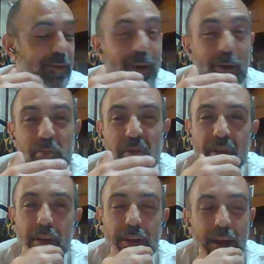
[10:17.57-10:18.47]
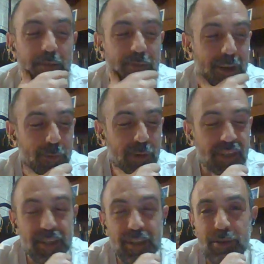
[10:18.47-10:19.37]
not be, I don't want to
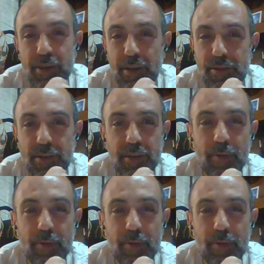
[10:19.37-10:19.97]
say egocentric,